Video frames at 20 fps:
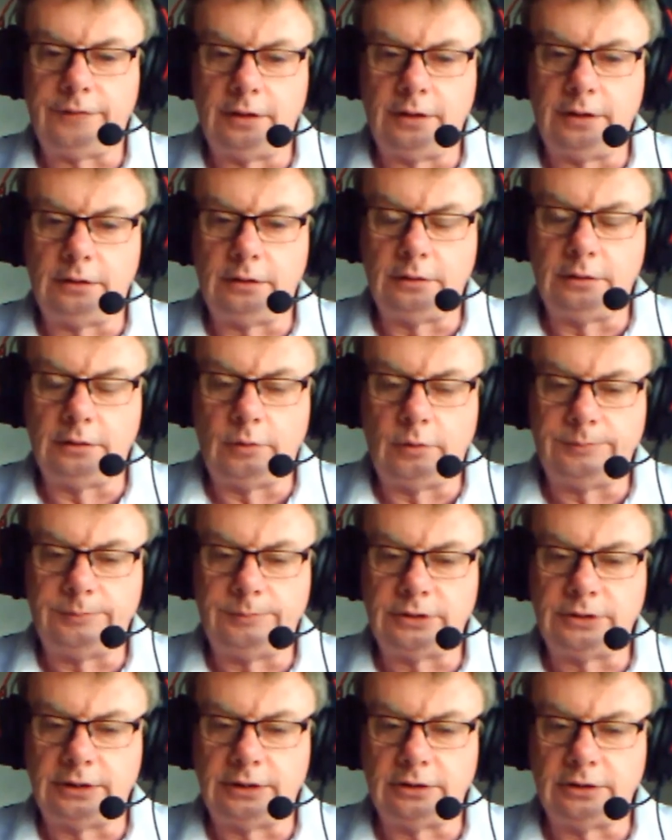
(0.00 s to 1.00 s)
the
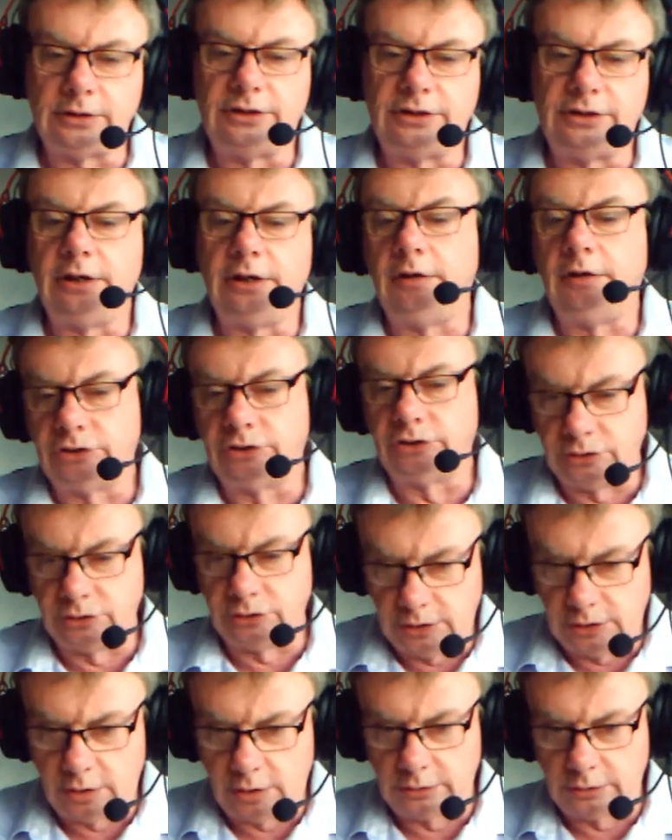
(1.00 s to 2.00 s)
website until you're
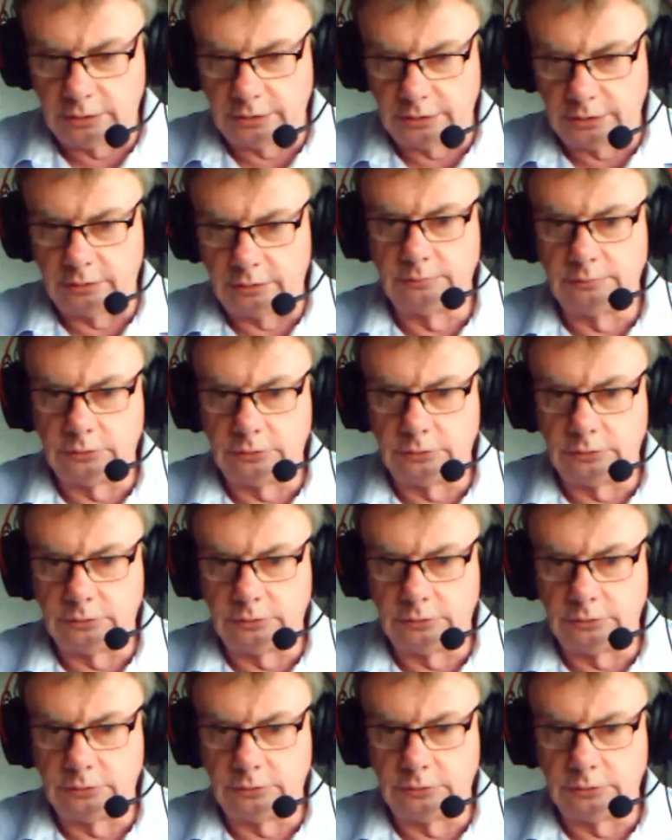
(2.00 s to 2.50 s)
actually logged in.